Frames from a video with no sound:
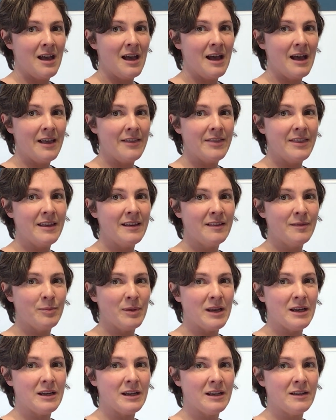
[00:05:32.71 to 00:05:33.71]
And this
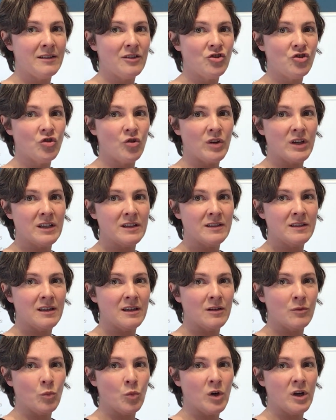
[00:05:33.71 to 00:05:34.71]
bit is a joint
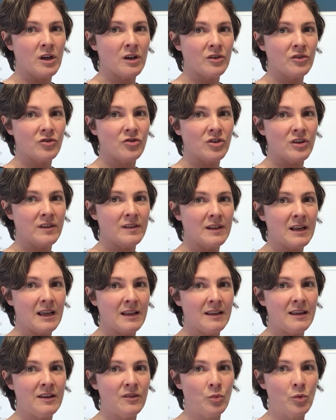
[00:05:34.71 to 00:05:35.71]
that works just like
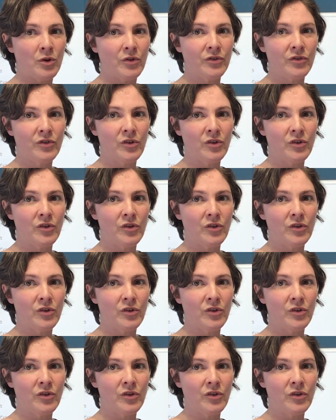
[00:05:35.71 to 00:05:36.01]
these ones.